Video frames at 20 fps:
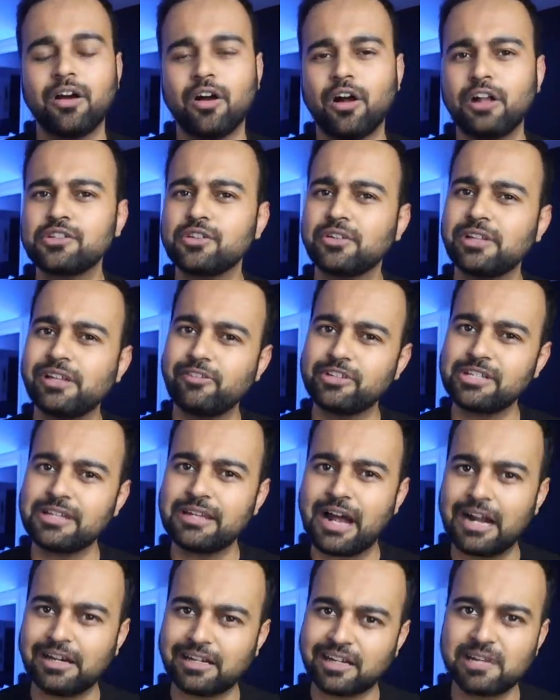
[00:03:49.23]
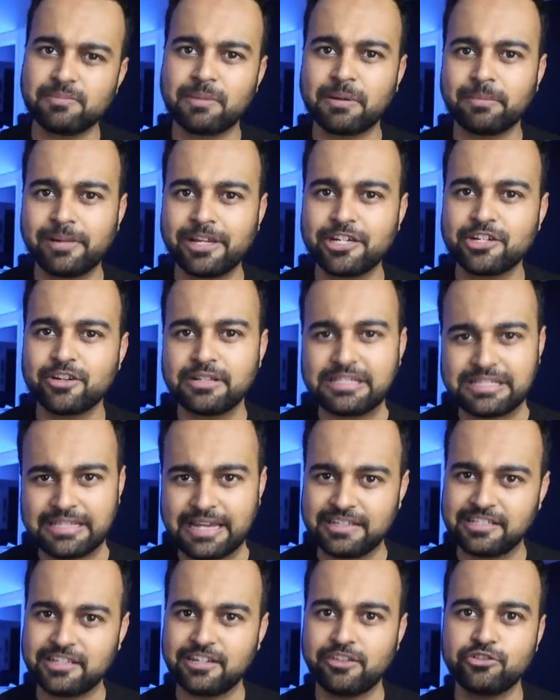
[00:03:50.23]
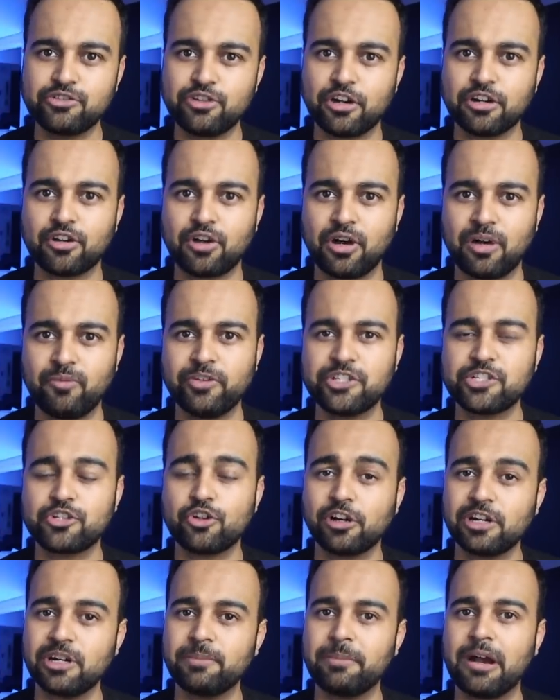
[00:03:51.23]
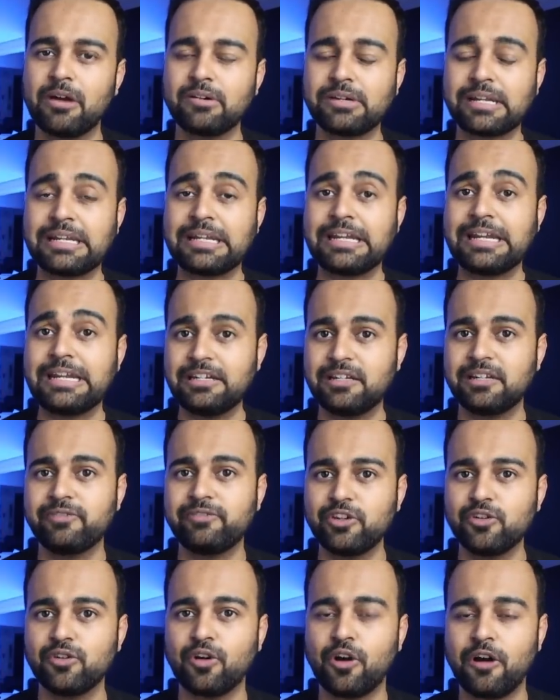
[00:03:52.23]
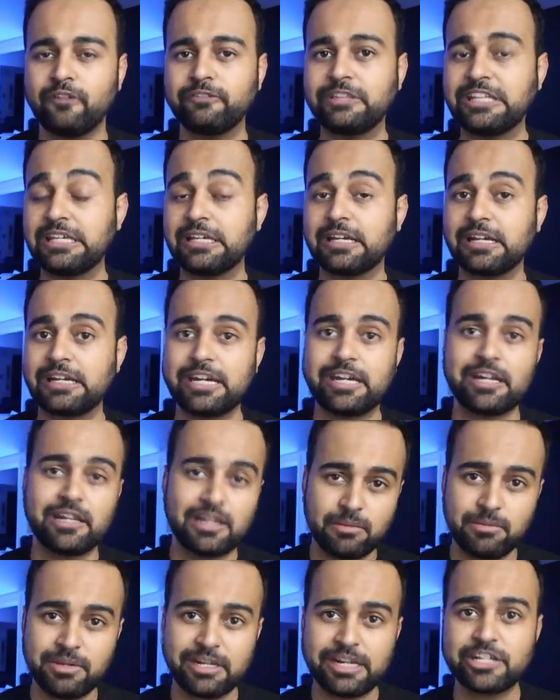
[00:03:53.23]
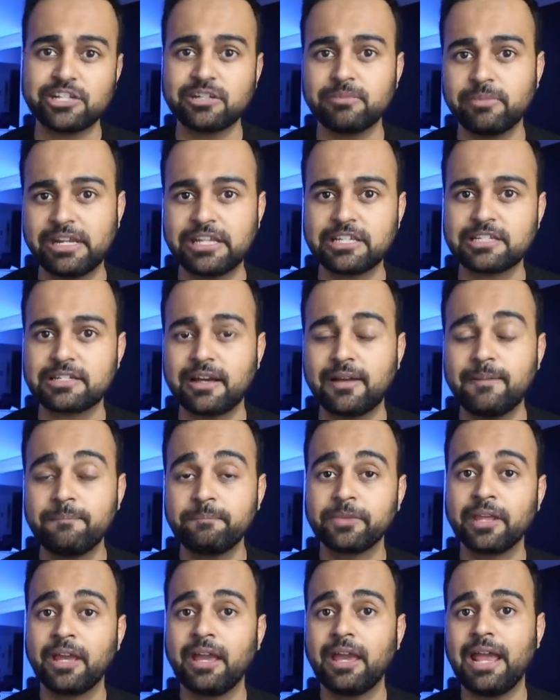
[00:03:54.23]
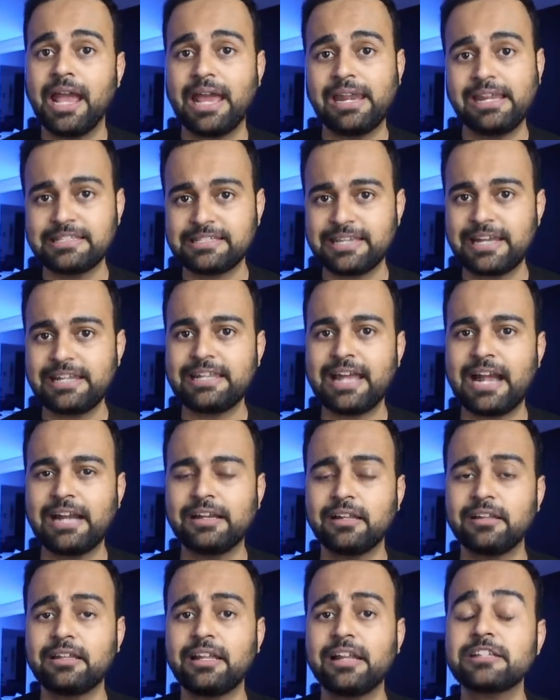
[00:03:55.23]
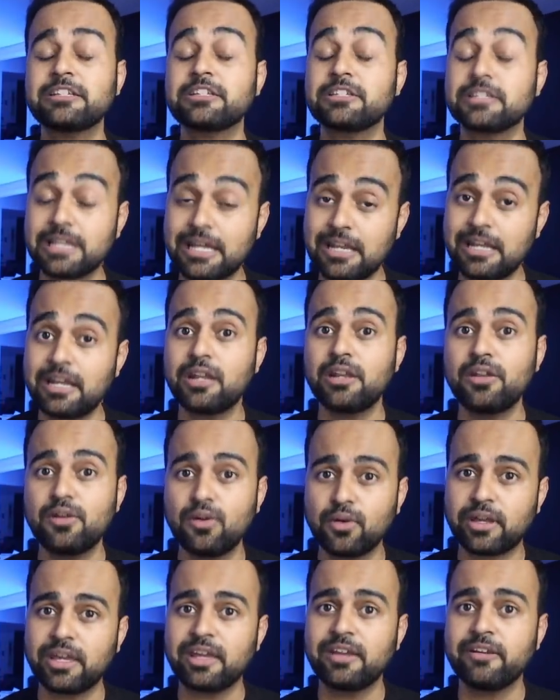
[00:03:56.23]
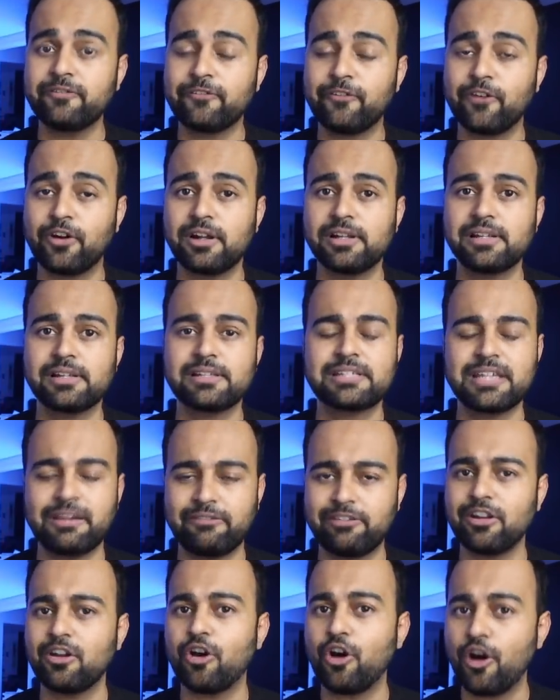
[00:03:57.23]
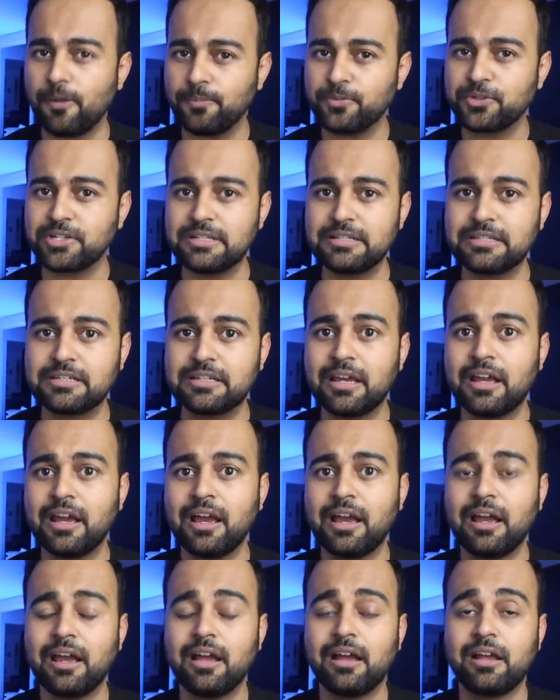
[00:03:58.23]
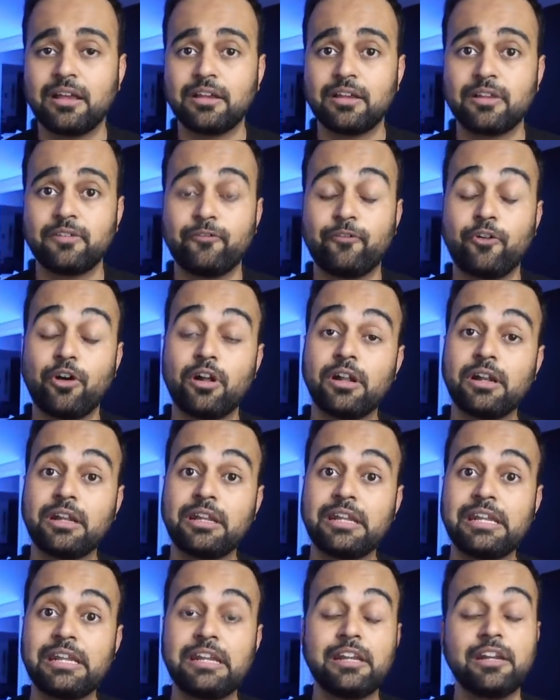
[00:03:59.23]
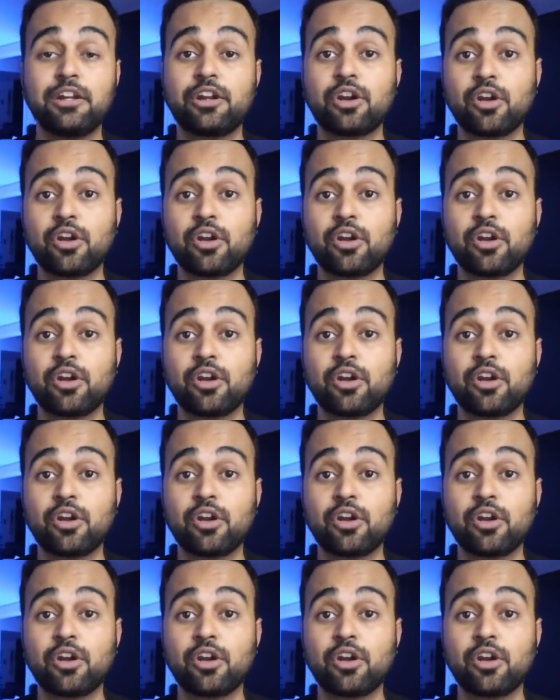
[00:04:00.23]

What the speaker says: Also, there was an article published on CICnews.com which talked about an interview of the Canadian immigration minister, and he said that they are still looking for several options for the